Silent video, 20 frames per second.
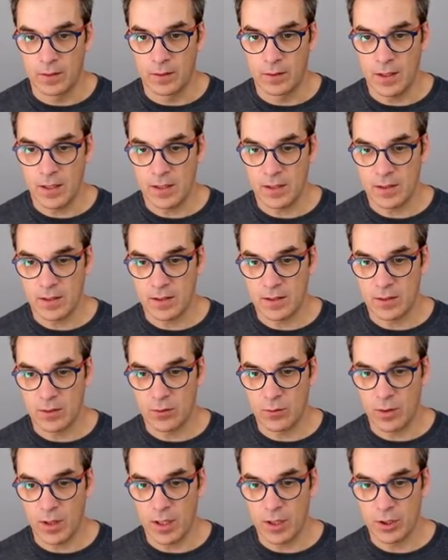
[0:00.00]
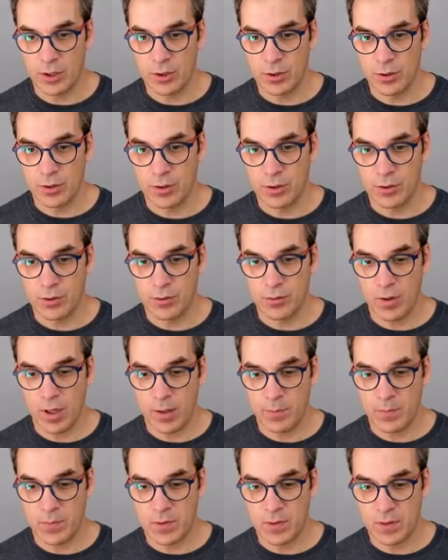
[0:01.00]
Yes, to Azure,
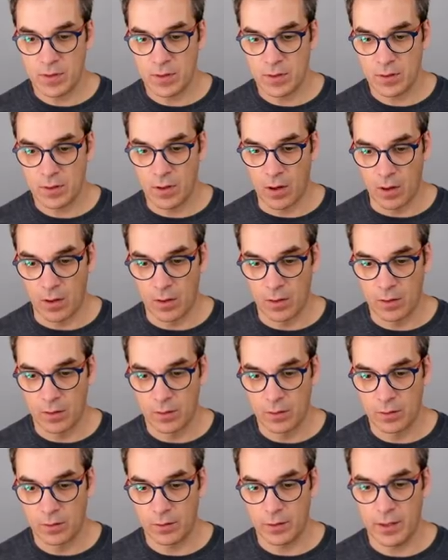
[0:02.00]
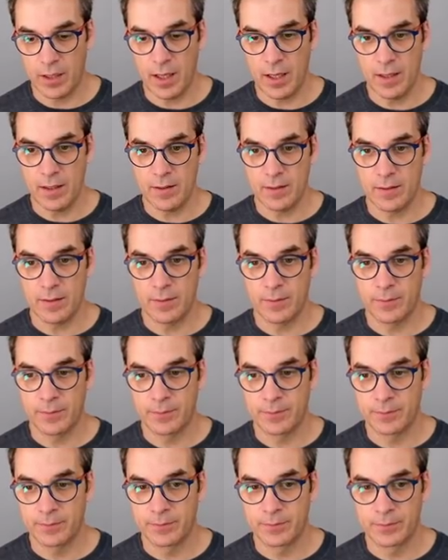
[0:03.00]
drops, create.
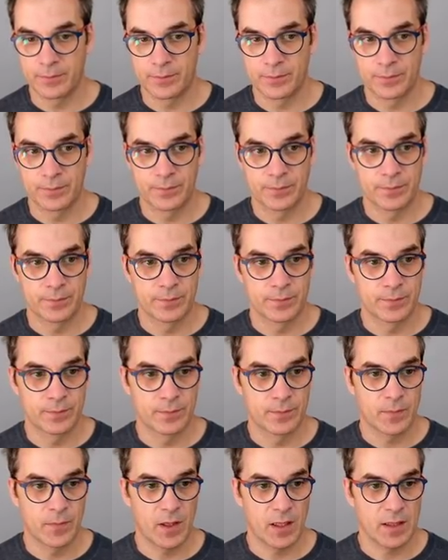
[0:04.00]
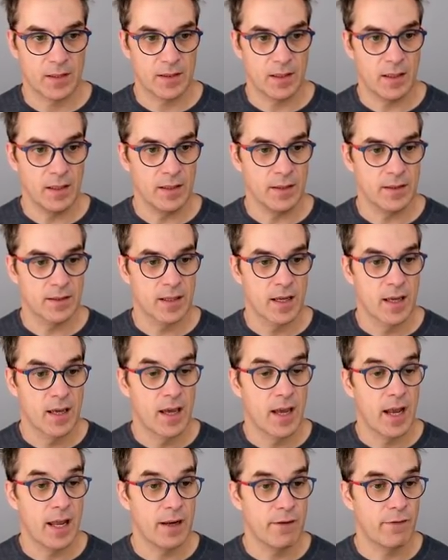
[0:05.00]
Excellent.
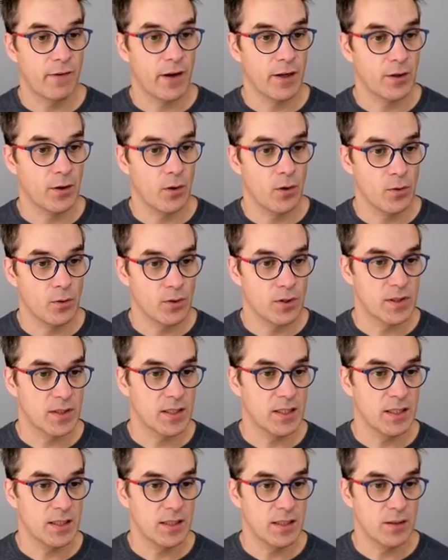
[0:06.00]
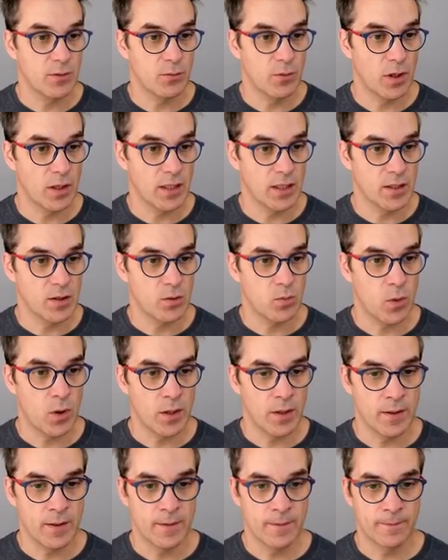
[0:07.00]
And if I go see the release
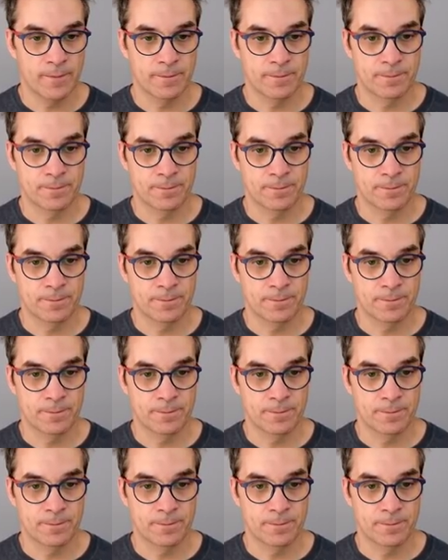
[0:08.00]
one,